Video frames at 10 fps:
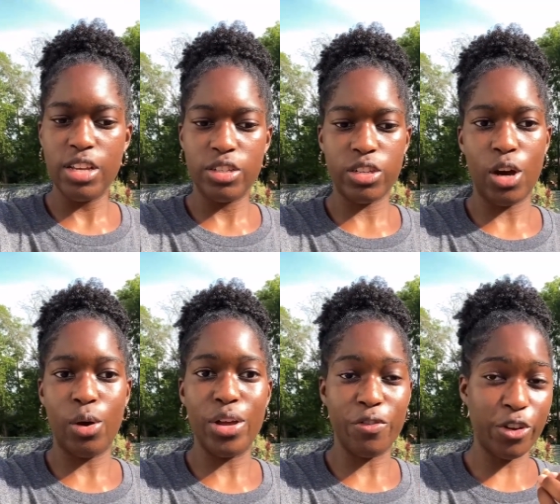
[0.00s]
So
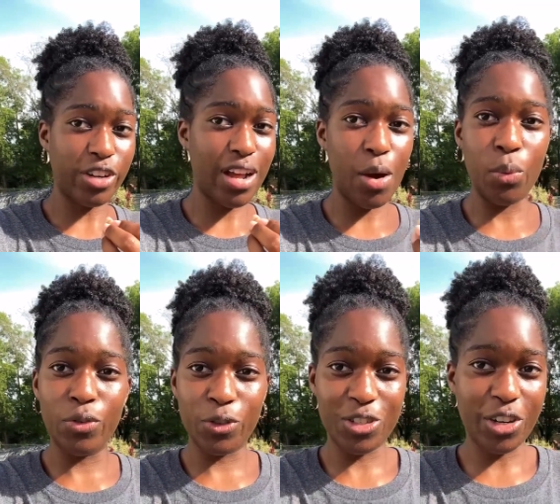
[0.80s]
if you're not one
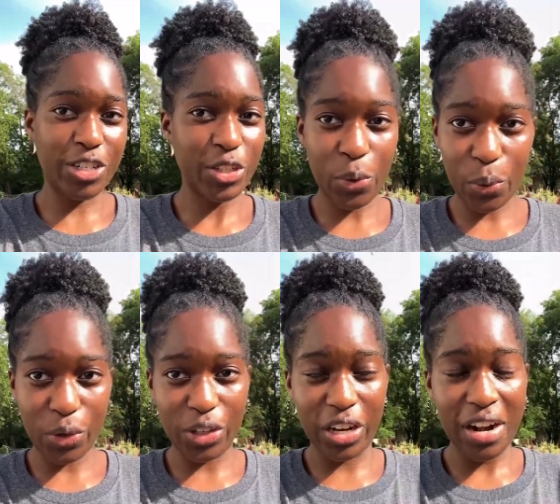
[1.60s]
for starchy
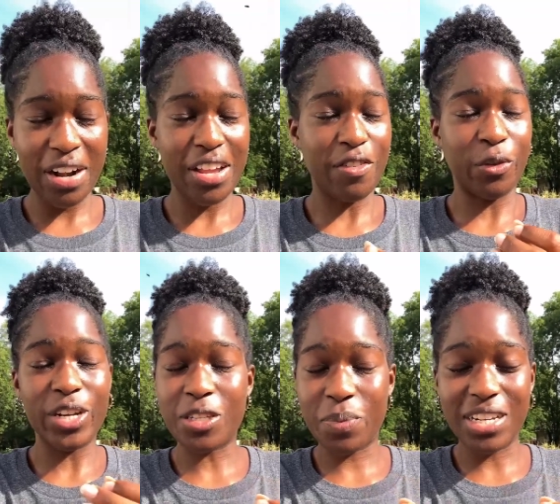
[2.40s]
corn, if your
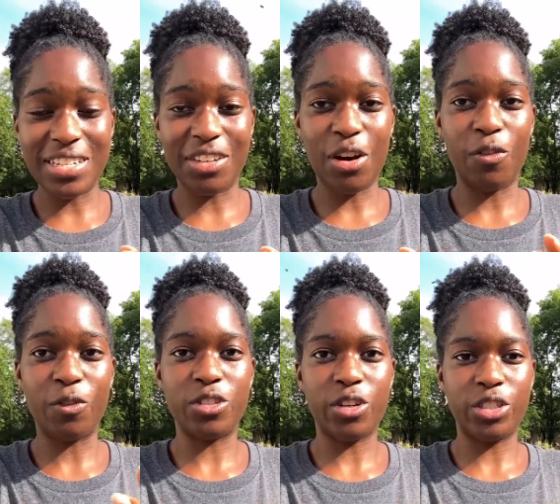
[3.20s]
recipe doesn't call for
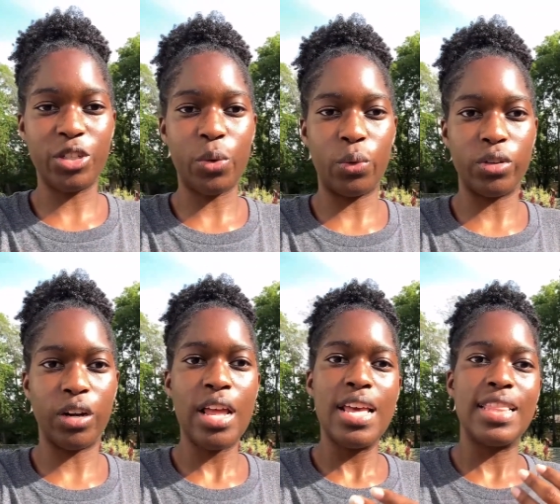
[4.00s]
starchy corn,
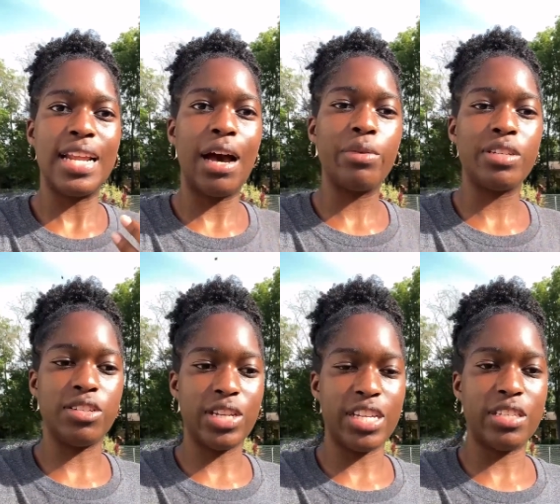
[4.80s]
then I would
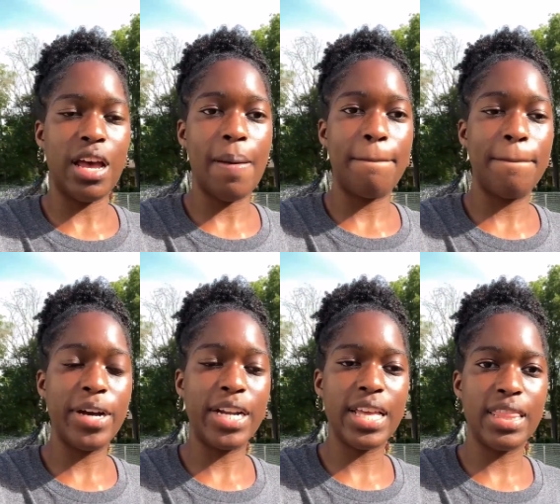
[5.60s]
suggest
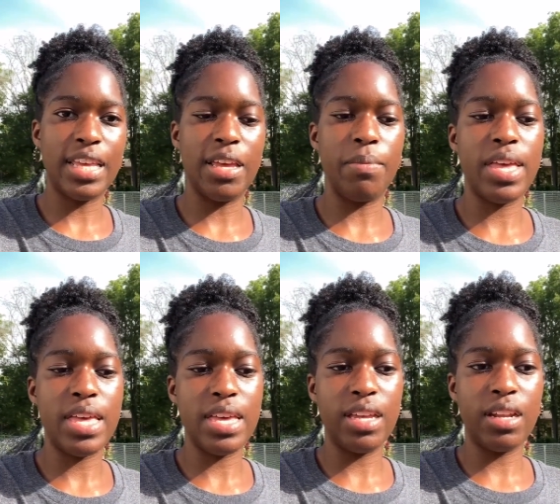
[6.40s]
putting them
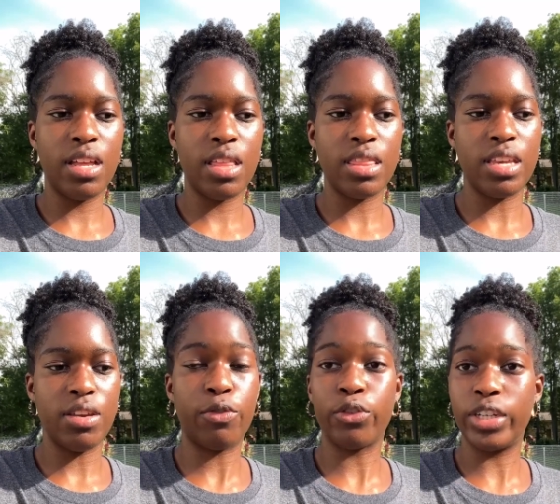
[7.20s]
in the
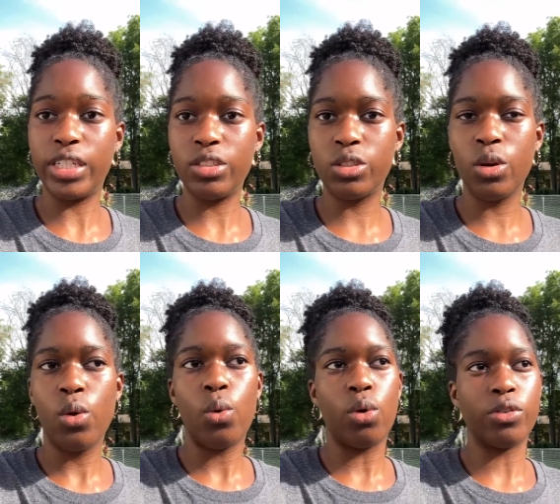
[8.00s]
fridge
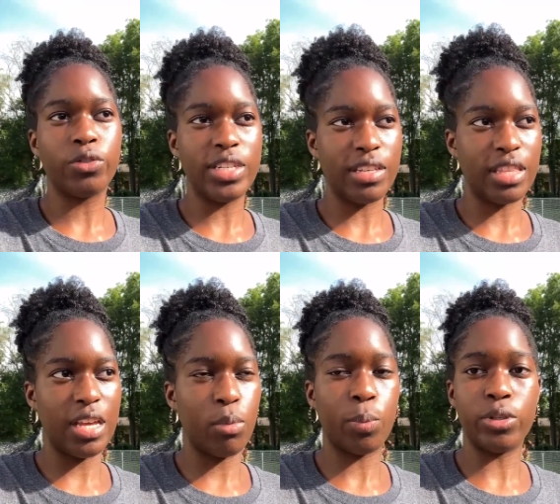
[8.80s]
or freezing
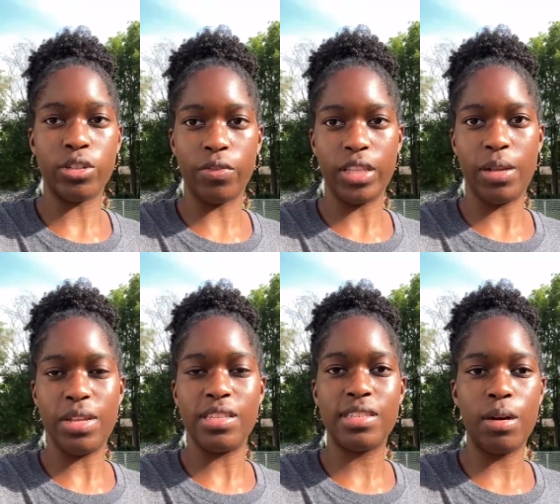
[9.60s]
them or preserving them
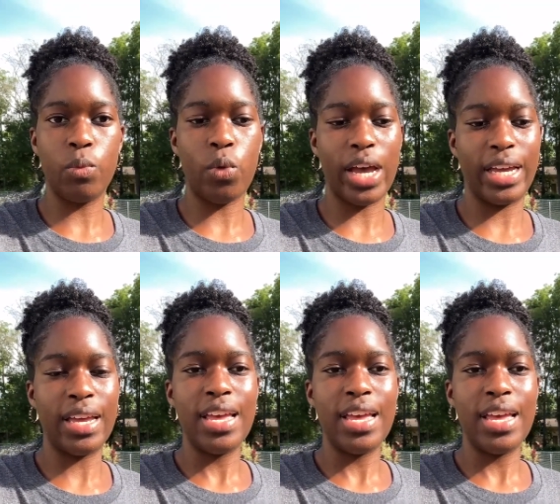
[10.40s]
in some way